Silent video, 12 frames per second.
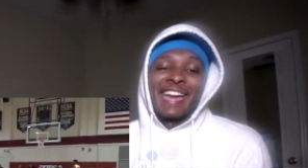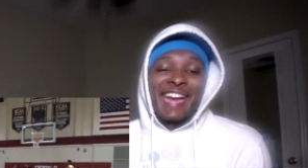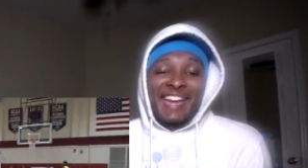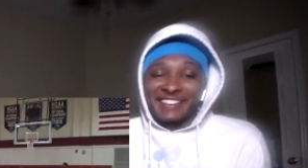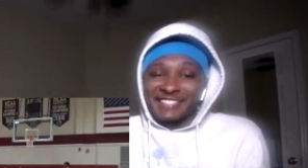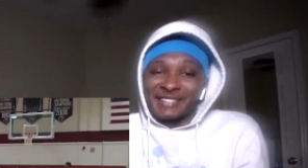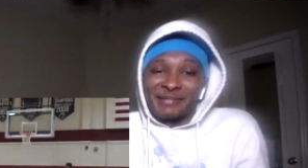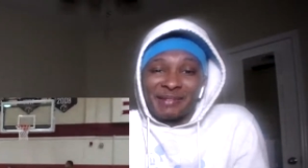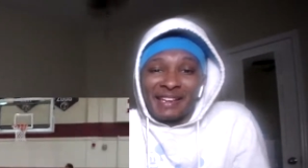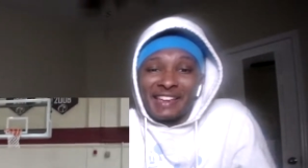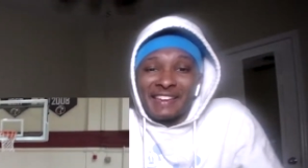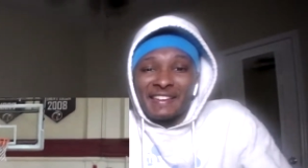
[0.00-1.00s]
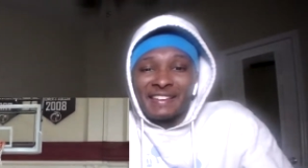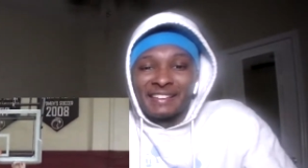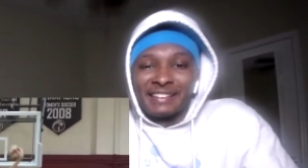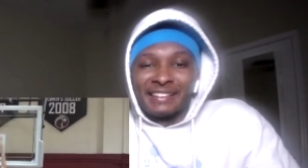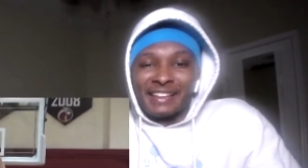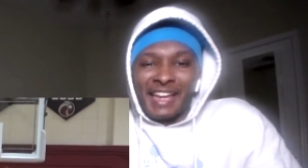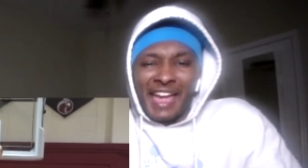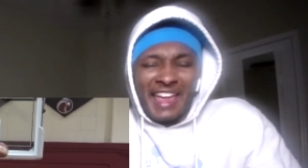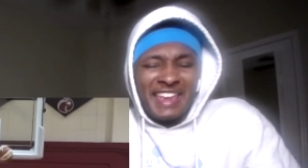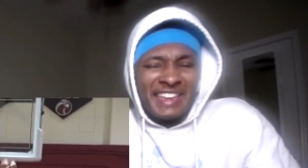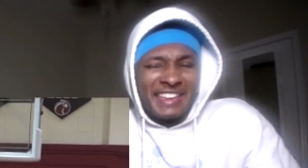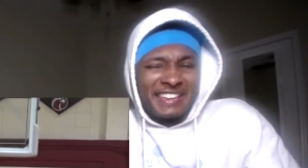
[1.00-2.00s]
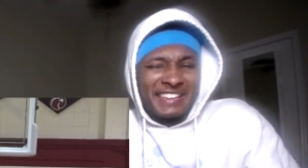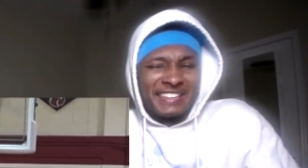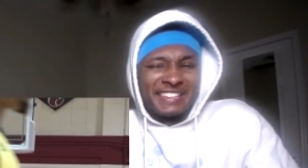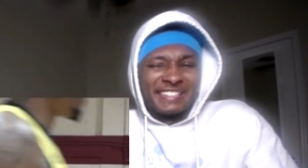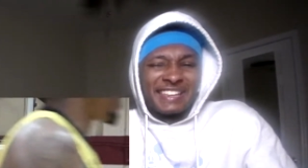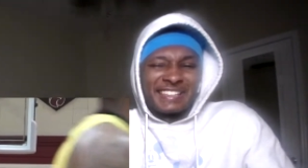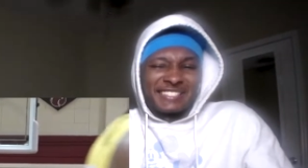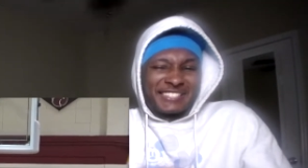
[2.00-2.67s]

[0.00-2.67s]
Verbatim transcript: action, man. Hey, yes,